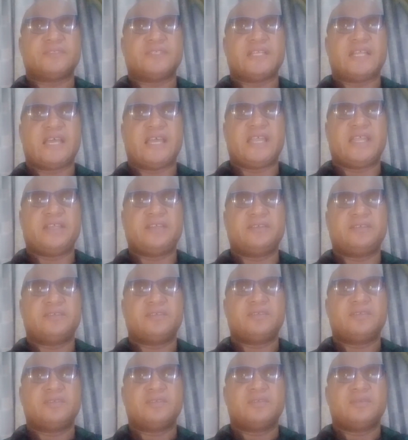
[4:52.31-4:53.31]
9.
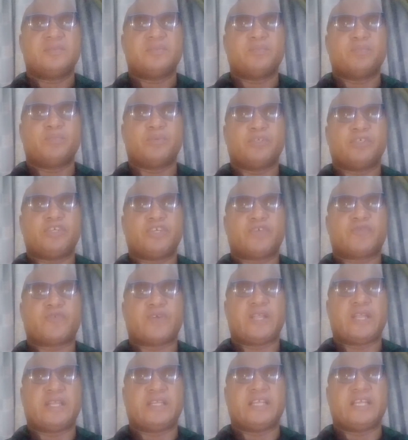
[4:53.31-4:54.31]
Both
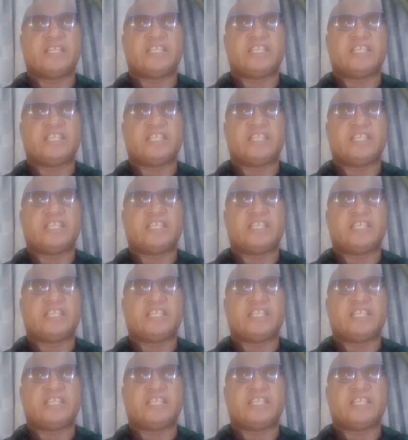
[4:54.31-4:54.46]
require the